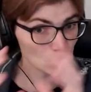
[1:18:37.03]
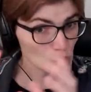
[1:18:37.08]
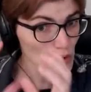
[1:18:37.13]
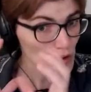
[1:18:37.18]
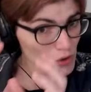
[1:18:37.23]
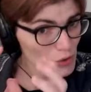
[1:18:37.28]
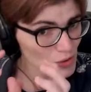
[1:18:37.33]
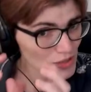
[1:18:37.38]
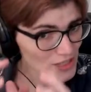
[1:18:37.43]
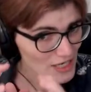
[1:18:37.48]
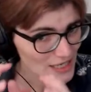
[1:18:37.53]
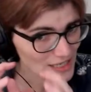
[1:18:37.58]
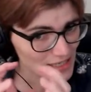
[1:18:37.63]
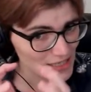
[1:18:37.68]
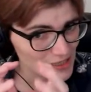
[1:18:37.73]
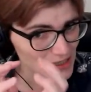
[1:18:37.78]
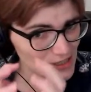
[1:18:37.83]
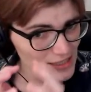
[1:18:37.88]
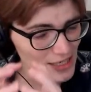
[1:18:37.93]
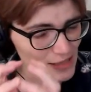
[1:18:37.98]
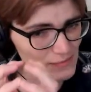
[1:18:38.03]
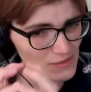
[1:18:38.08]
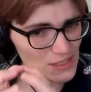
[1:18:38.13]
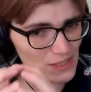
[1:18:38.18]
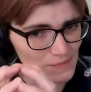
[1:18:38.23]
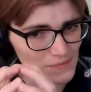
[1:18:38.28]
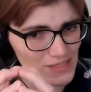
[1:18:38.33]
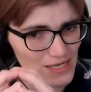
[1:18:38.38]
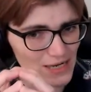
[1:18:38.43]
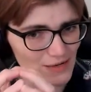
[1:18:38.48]
also taking the same
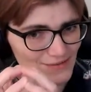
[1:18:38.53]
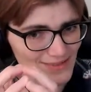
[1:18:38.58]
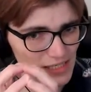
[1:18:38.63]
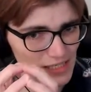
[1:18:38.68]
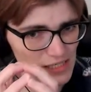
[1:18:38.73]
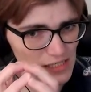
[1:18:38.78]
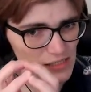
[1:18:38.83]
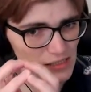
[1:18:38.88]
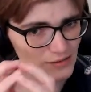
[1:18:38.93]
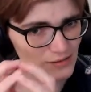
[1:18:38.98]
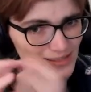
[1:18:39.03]
subset of data,